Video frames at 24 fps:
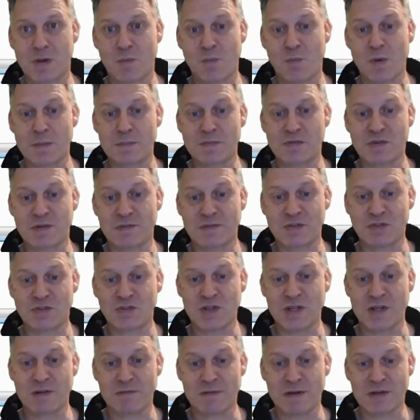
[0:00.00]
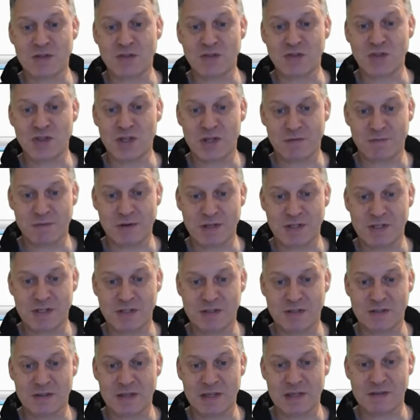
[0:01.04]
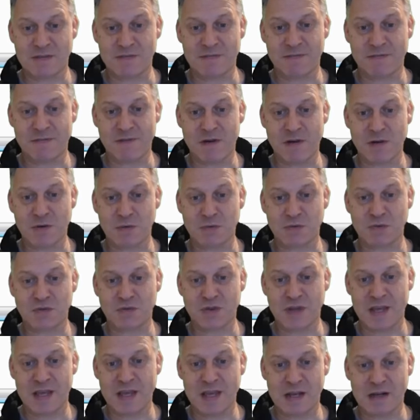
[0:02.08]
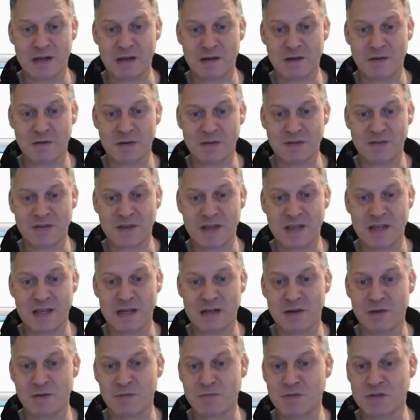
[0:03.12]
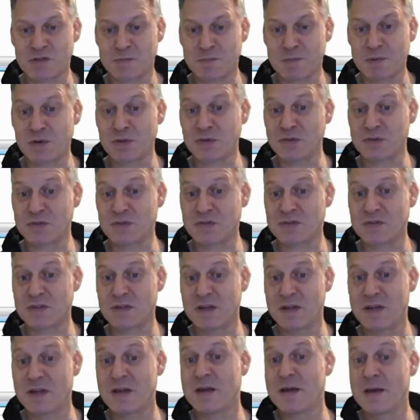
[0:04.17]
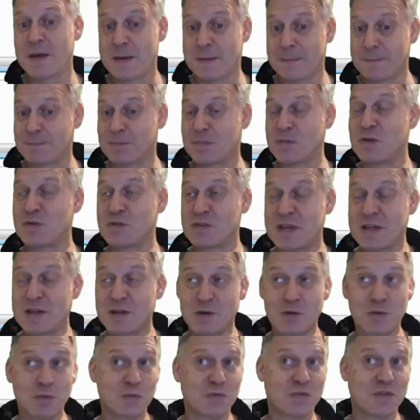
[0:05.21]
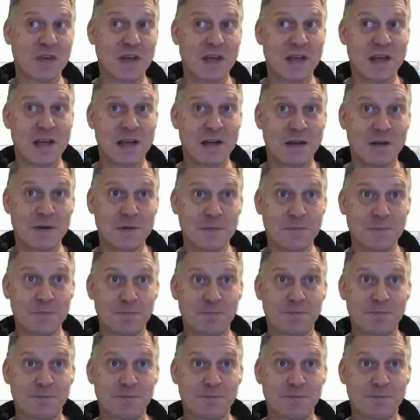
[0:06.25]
web service generator generated these files say hello and say hello response notice how they're called say hello